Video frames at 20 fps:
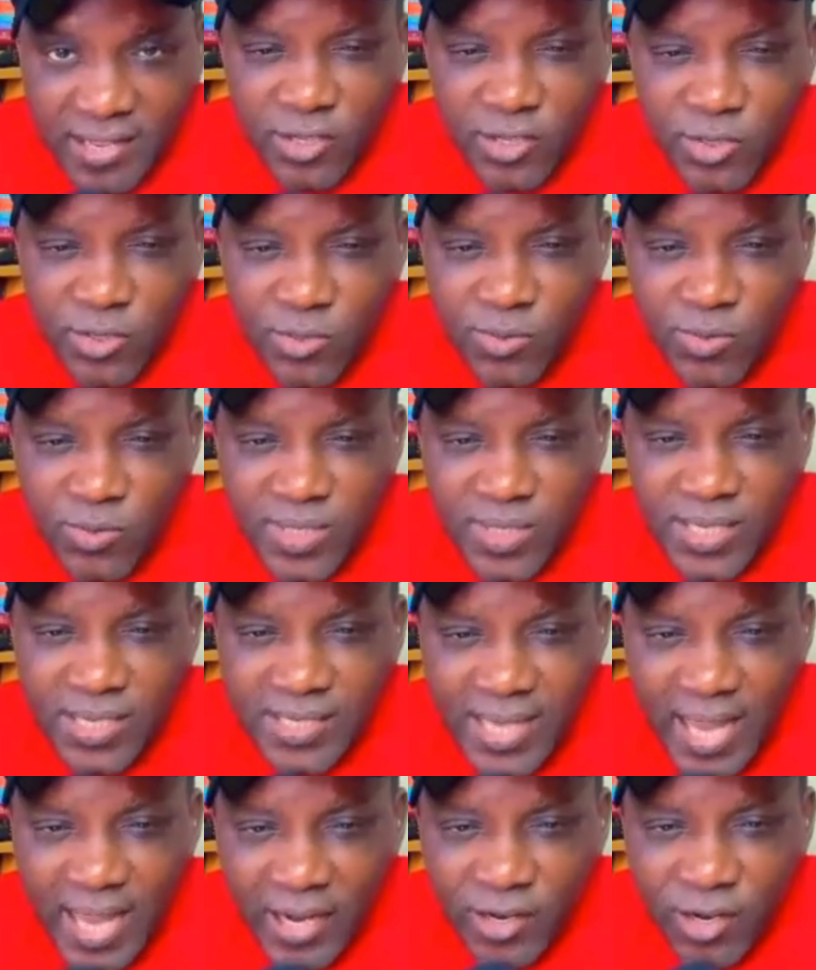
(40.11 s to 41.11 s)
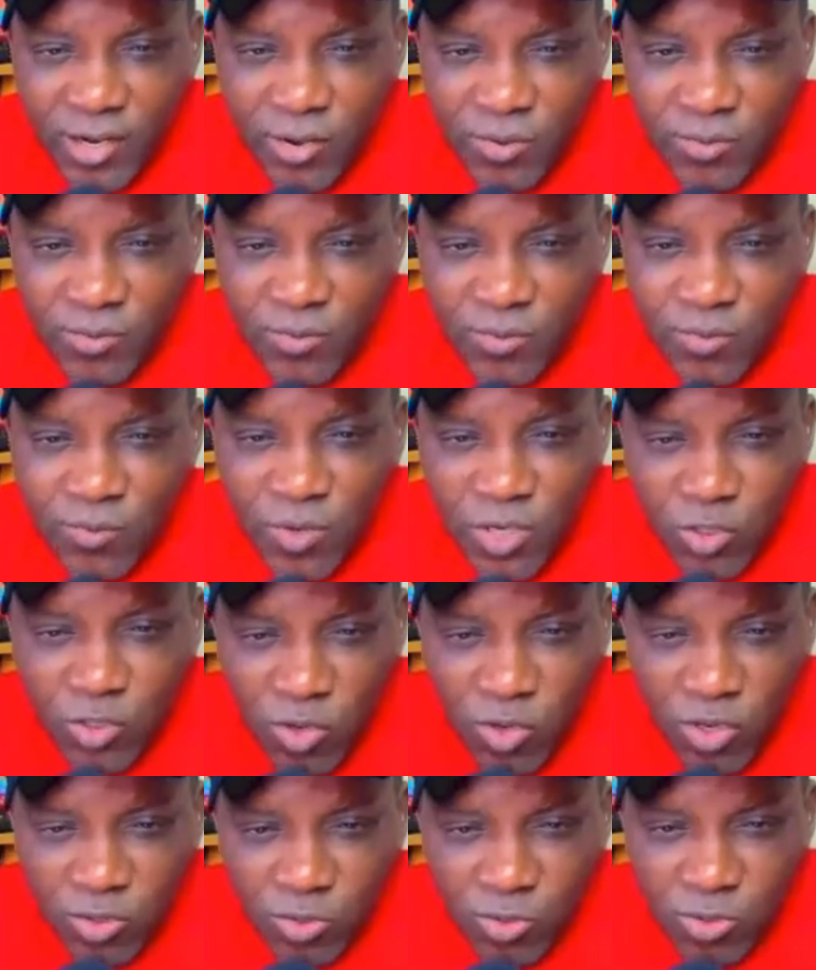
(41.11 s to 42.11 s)
you decide on which
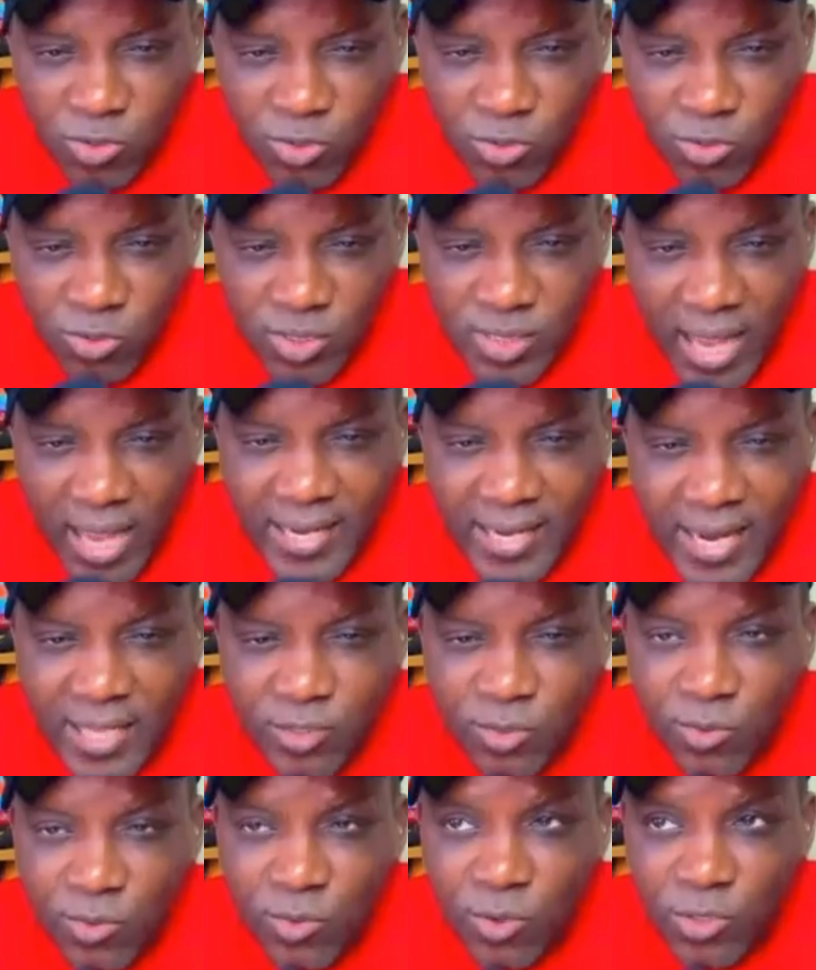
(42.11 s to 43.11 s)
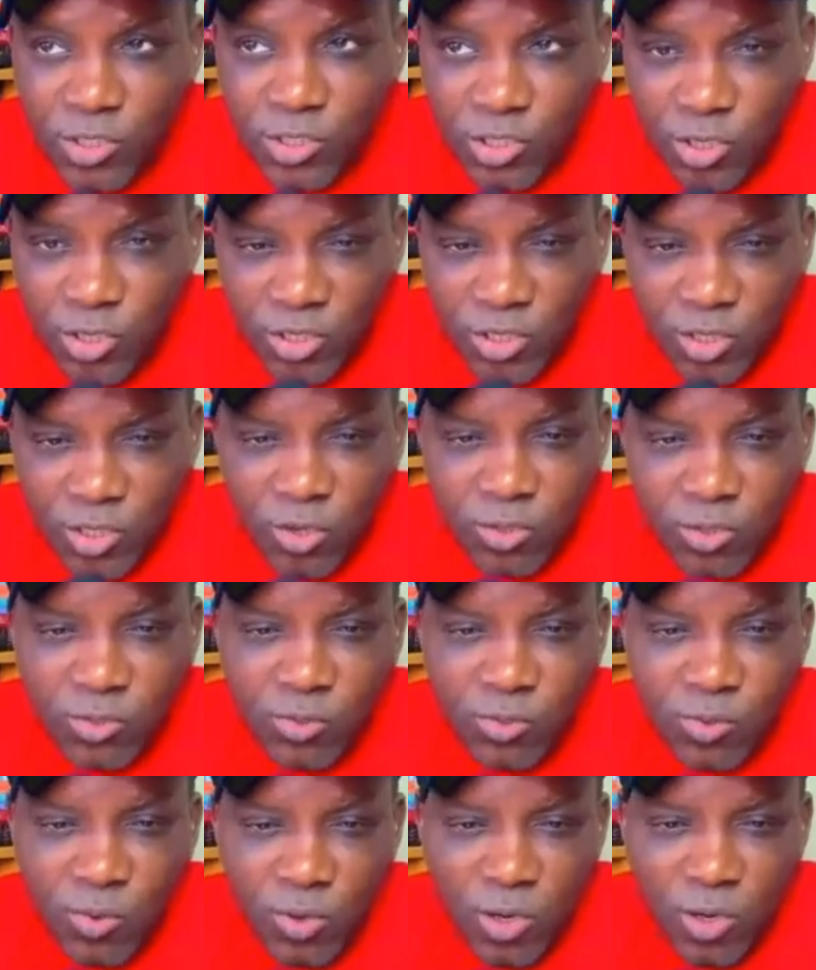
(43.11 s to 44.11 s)
one to choose, either to go short or to
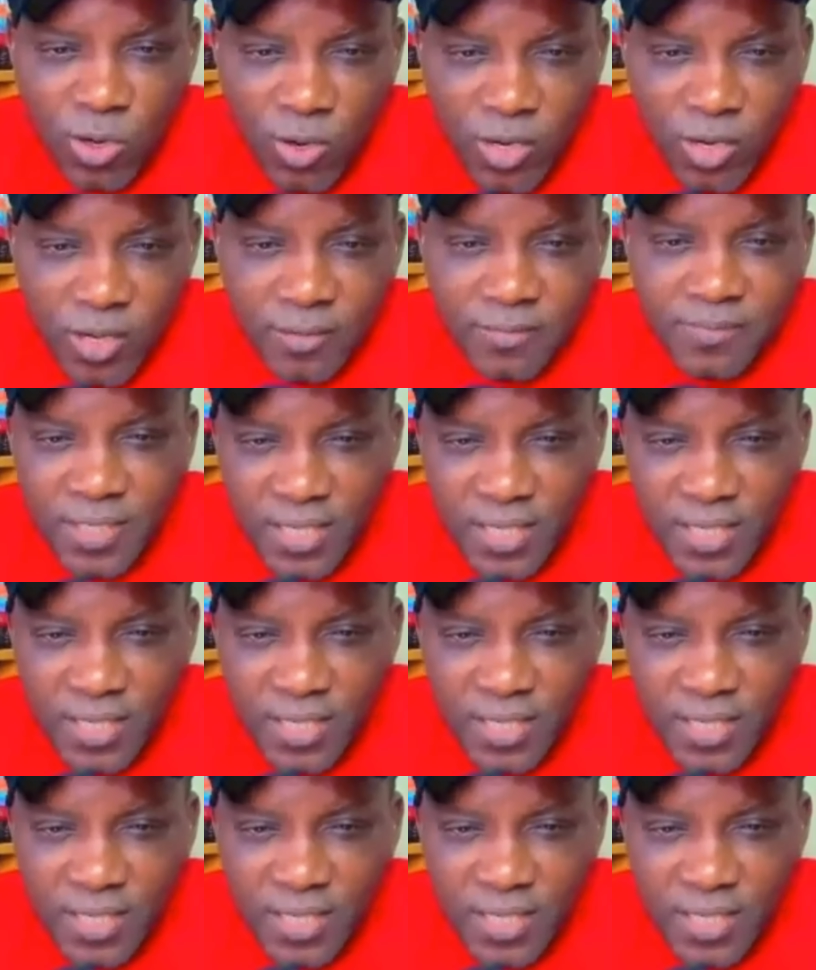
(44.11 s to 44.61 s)
go long.